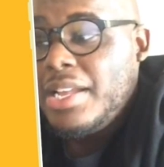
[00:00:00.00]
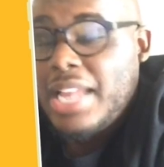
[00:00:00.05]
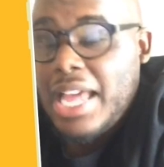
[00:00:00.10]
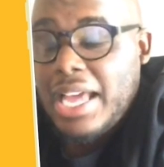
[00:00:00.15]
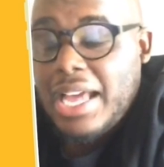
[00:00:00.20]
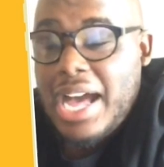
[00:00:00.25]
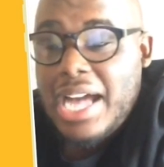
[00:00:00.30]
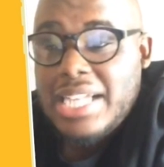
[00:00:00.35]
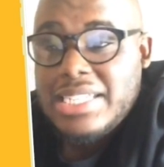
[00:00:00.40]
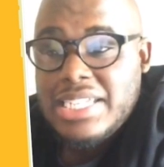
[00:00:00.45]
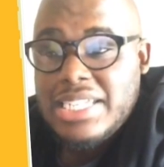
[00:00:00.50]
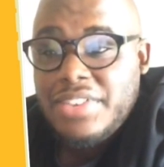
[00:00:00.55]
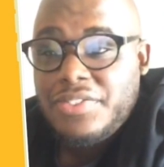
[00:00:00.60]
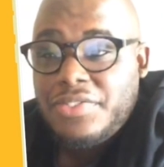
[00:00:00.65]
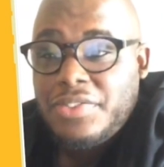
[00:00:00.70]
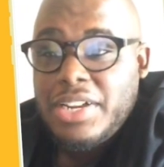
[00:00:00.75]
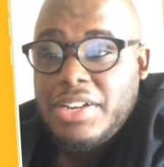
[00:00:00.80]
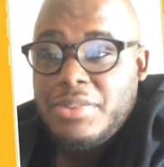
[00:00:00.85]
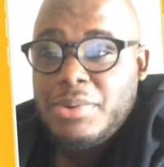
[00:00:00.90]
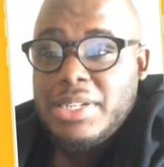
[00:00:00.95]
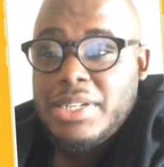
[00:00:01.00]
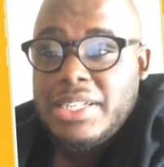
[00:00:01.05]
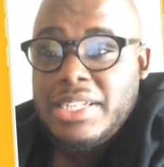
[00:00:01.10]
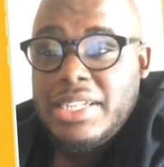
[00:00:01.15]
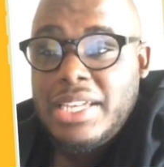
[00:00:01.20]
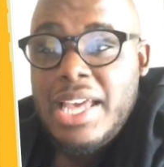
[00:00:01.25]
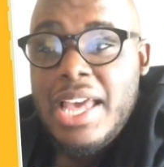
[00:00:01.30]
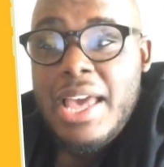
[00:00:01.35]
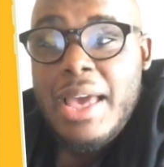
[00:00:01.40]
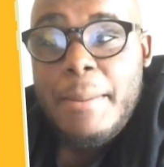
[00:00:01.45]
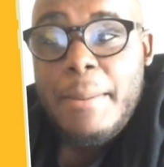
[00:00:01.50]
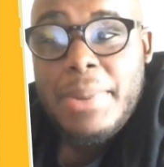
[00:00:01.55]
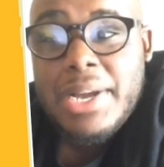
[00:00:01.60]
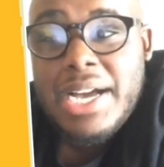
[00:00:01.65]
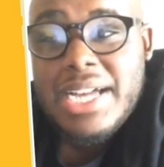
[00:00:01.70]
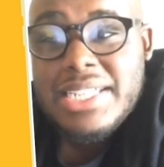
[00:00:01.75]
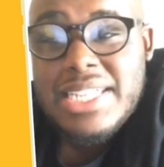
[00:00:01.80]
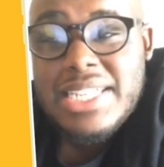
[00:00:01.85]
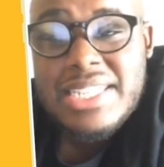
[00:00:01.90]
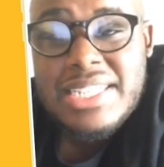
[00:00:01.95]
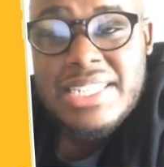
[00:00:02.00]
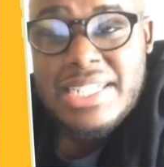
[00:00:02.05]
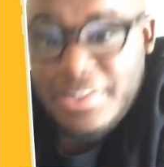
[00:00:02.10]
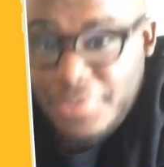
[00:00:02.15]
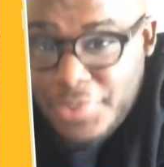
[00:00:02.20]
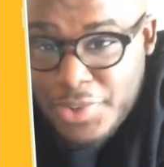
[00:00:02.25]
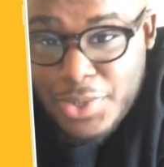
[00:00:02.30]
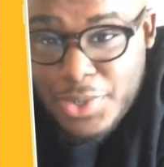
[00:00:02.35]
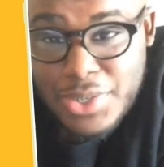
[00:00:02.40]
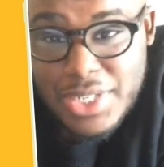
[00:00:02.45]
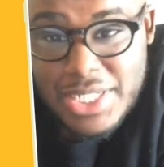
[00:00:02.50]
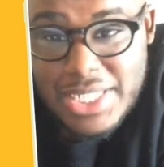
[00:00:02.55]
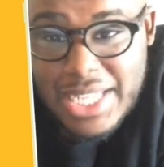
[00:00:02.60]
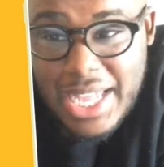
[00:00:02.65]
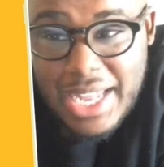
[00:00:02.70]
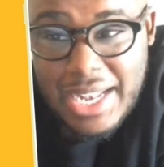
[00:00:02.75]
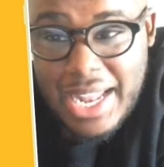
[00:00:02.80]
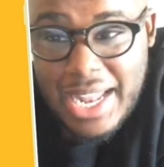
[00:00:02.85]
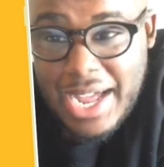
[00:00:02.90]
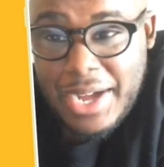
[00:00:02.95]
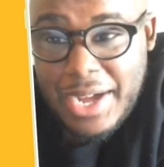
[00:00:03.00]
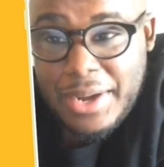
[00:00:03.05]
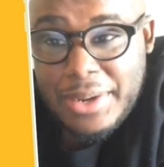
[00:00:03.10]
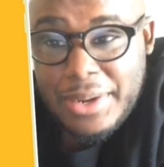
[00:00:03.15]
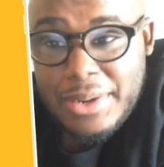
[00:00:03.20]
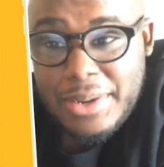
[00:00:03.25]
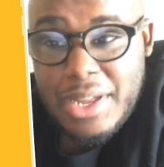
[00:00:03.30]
content frequently, because it's difficult to stand out